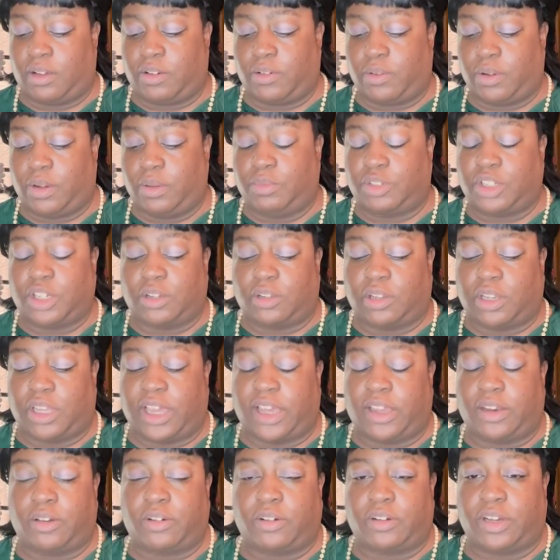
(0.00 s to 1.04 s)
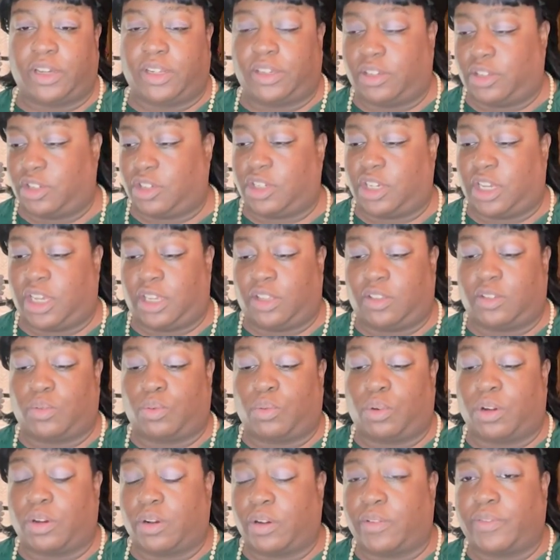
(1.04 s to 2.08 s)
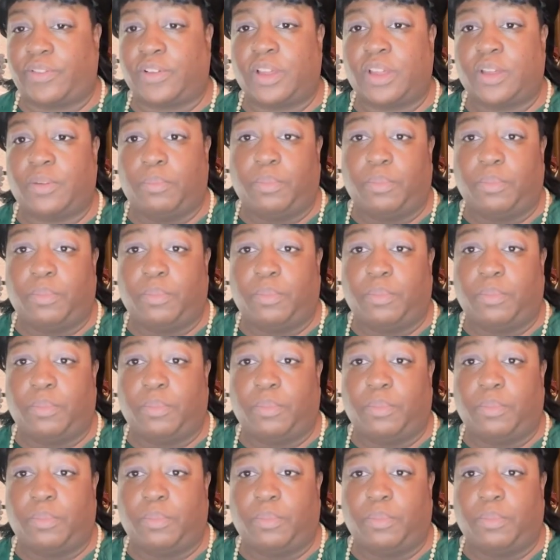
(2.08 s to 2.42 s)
cream gel liner in the shade Swerve